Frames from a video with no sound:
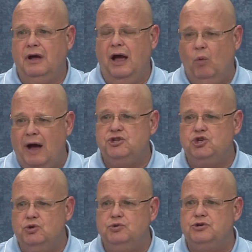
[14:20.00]
I
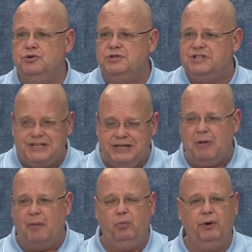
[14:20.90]
want you to
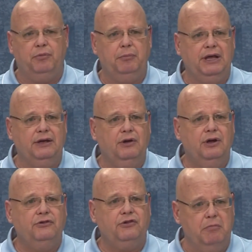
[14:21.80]
team up with me
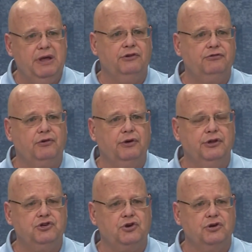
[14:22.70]
to minister in
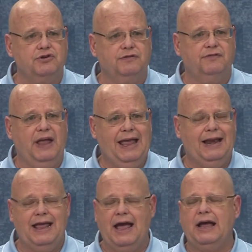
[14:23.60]
the church of
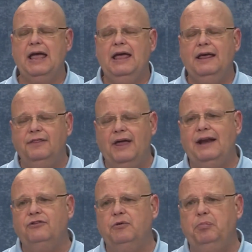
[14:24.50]
Antioch.
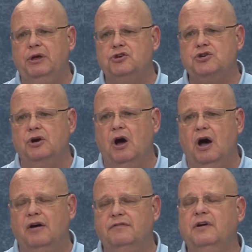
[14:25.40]
That is the picture
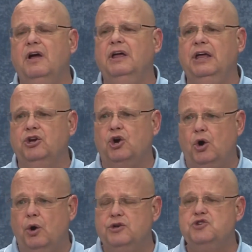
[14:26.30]
of
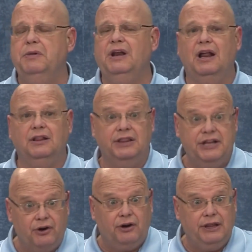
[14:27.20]
encouragement,
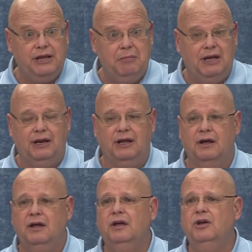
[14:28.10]
literally meaning